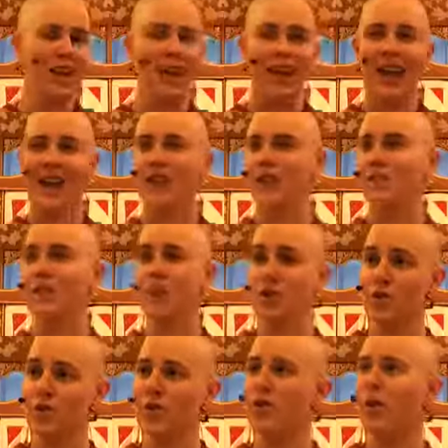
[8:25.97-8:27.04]
And he really
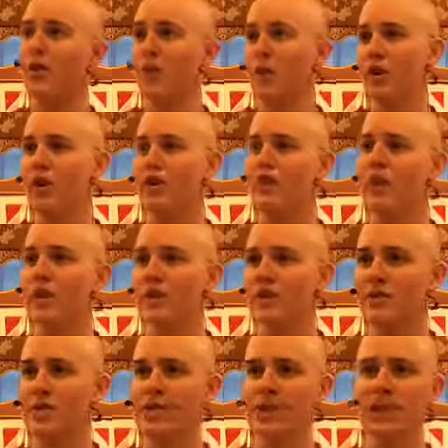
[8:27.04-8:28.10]
drew on the work, of course, of
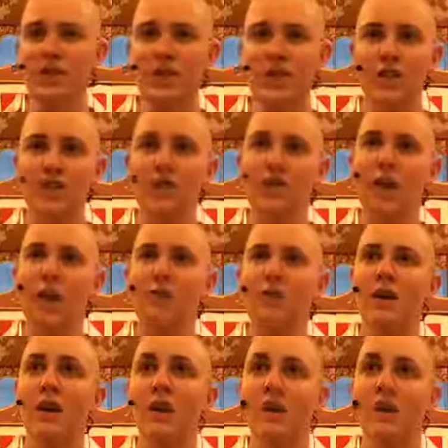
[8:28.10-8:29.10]
Atisha, who came